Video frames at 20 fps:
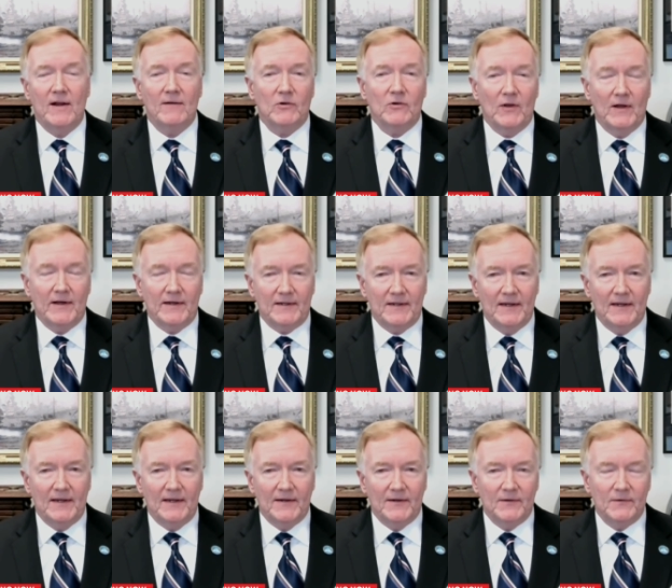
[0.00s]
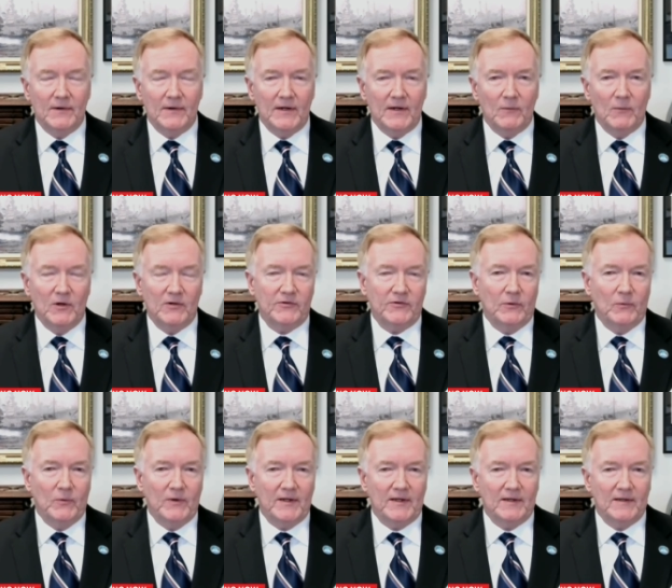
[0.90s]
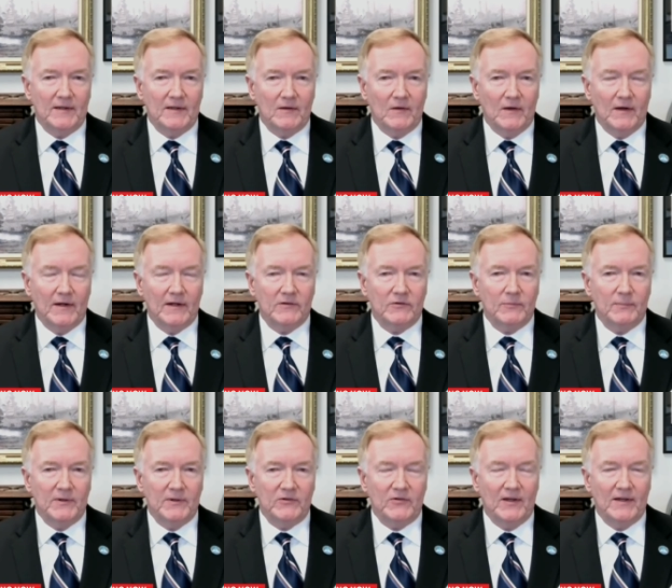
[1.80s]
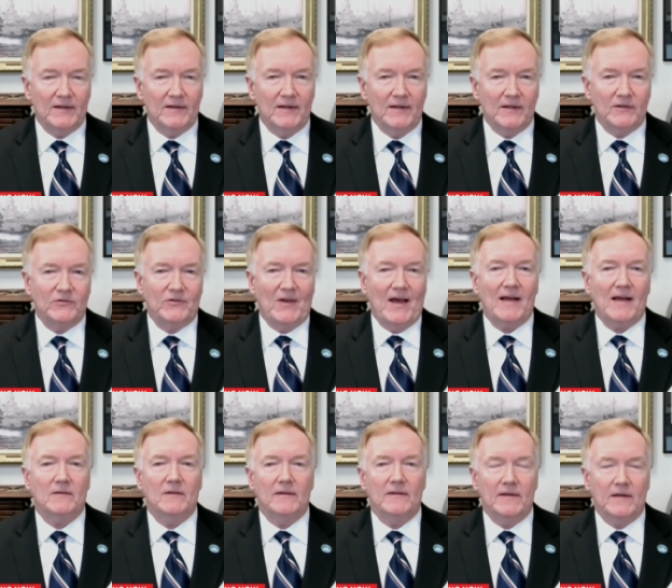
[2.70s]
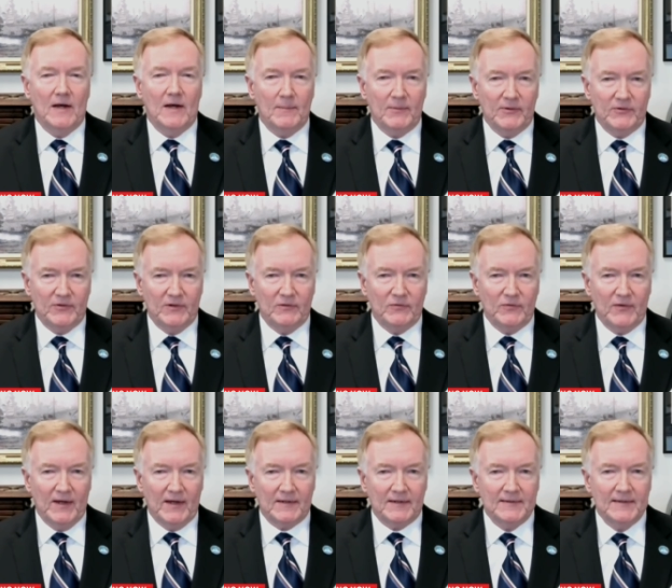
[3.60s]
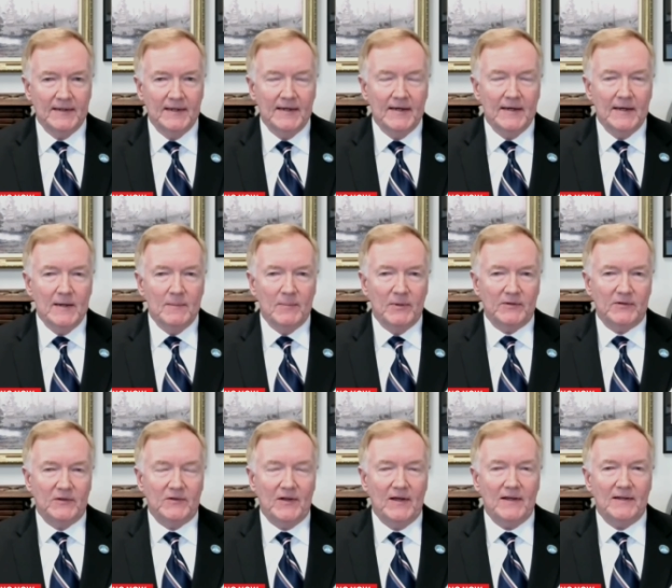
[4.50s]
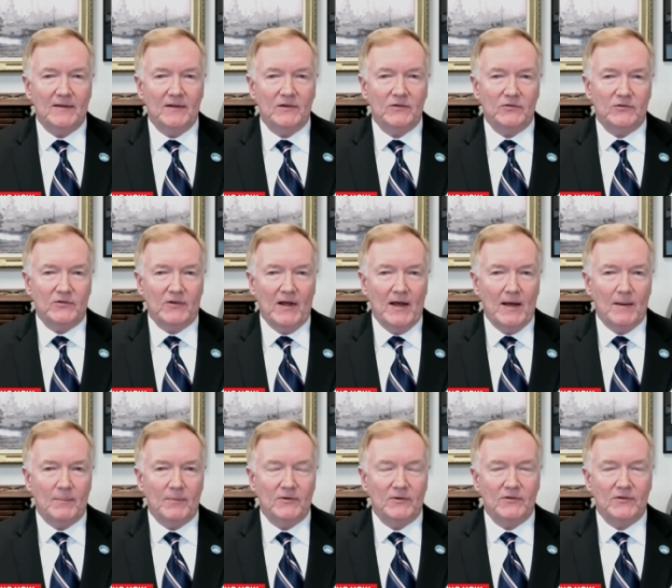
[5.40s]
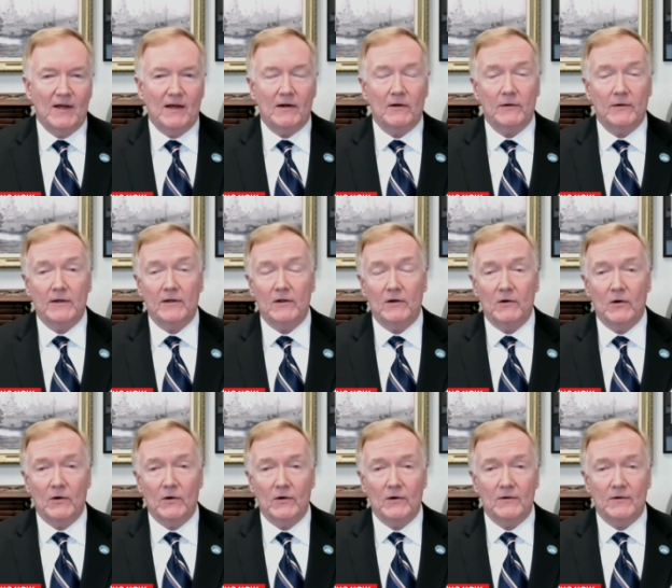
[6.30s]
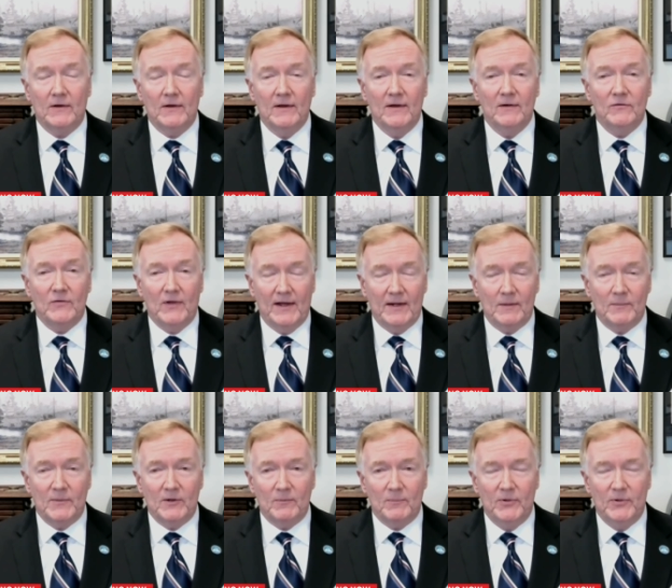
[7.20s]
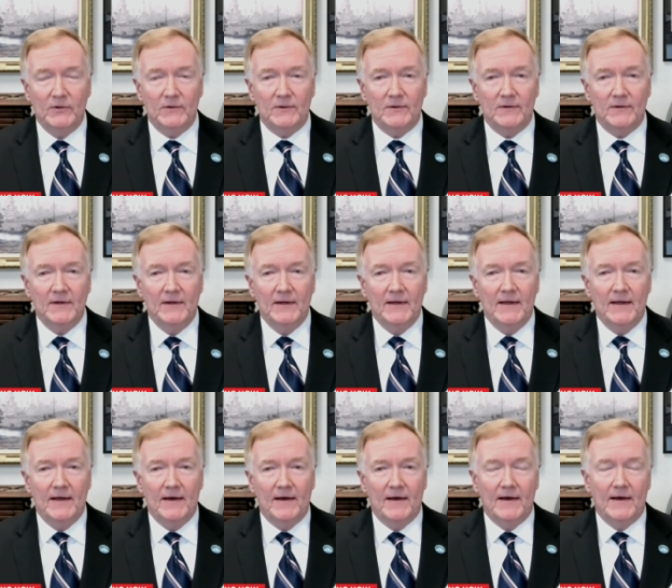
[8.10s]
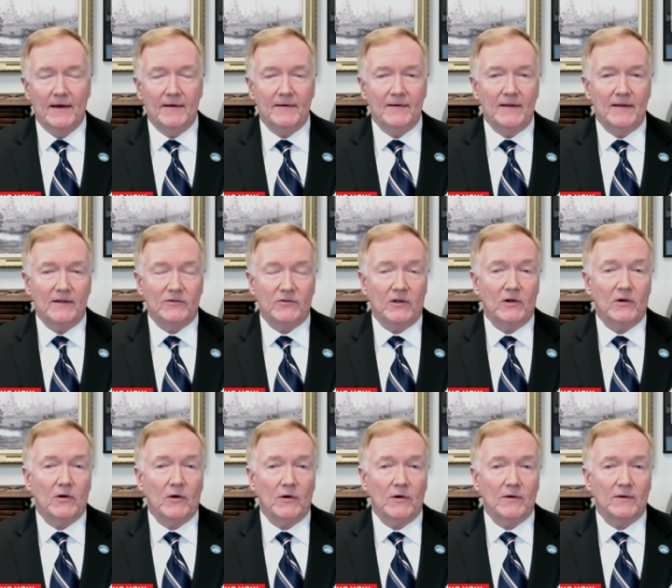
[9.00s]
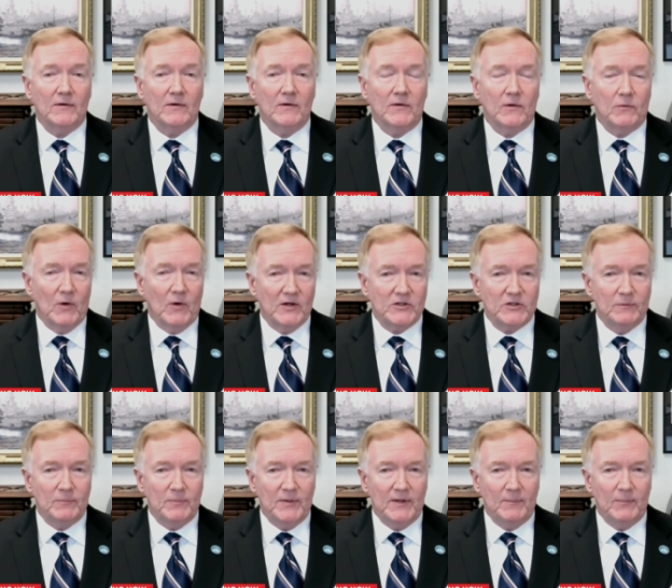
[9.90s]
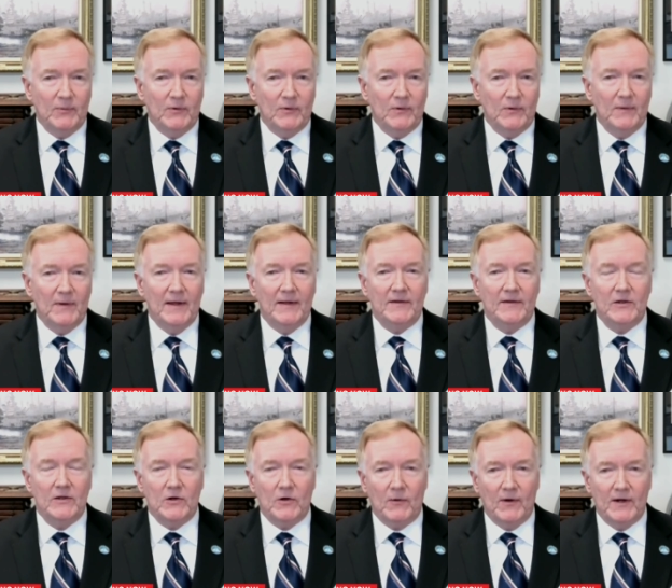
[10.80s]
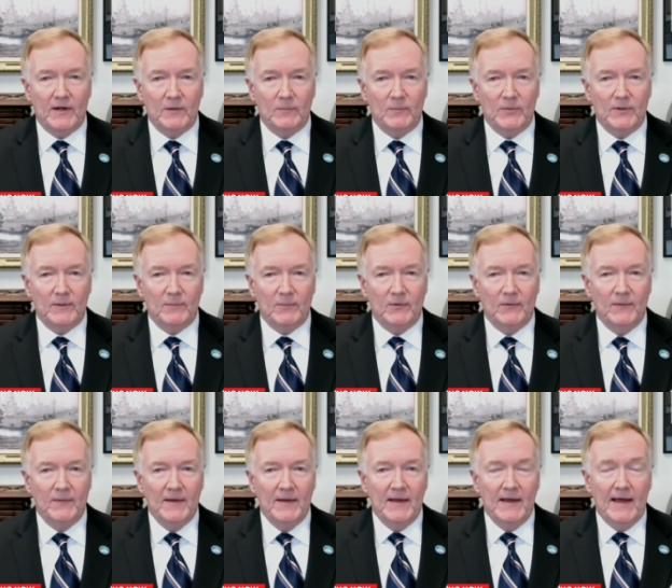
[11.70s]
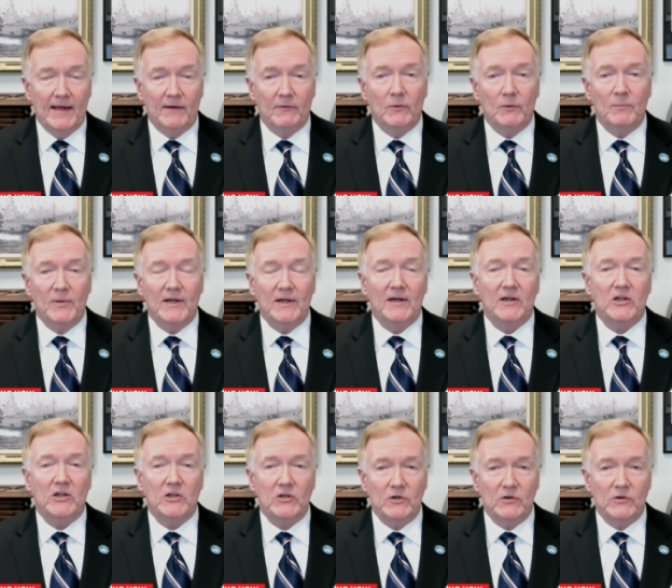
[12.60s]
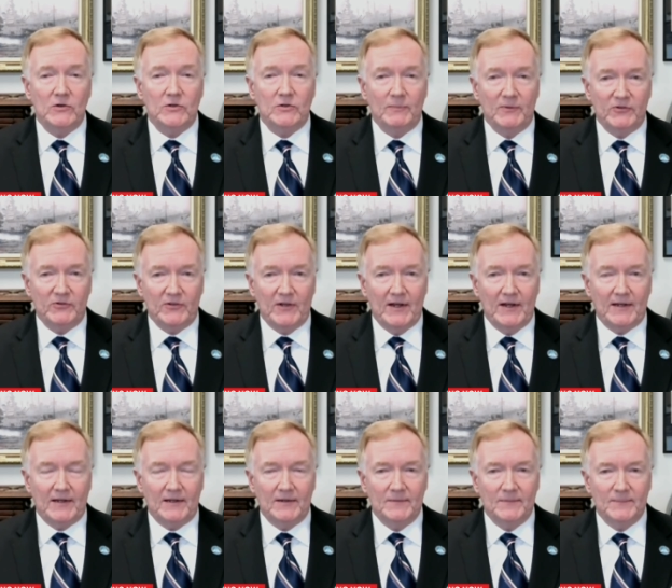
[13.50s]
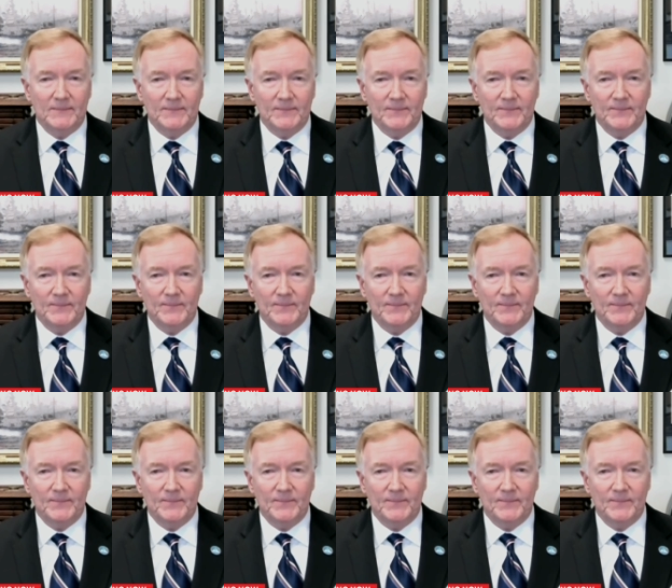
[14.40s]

he's never liked NATO, and he wants to weaken the alliance, but he's had exactly the opposite effect. But to take this step is not only going to hurt Vladimir Putin, it's going to hurt the Russian people and the Ukrainian people, and it would be a huge mistake.